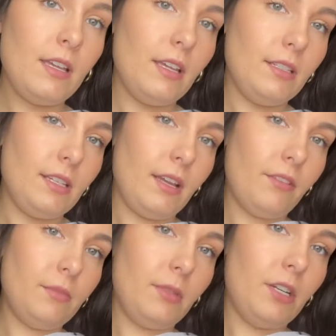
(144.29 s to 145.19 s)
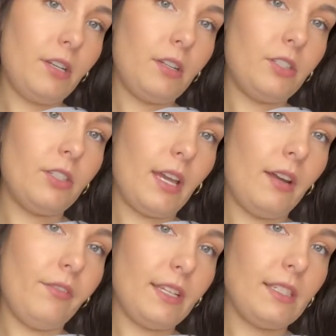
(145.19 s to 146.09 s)
And see how this material is just kind of
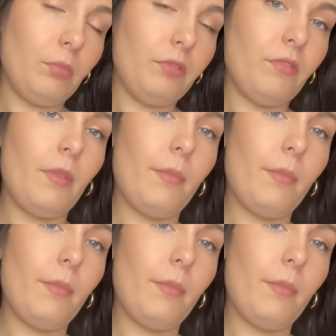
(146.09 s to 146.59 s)
like separate from the